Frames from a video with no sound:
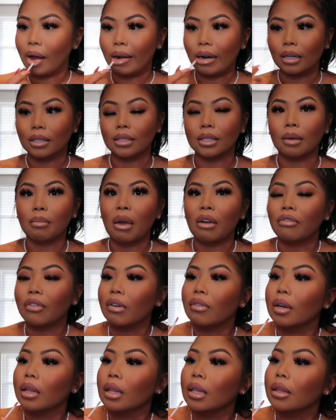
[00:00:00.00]
This is like my
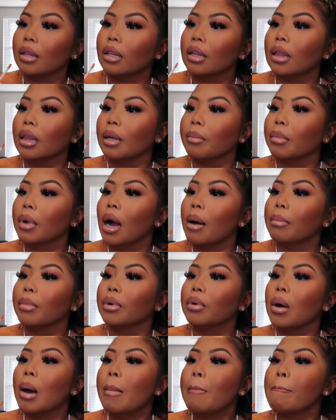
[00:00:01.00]
favorite lip
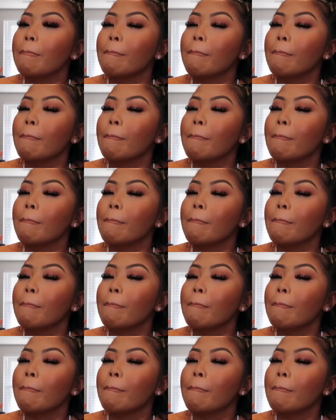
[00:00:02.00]
combo.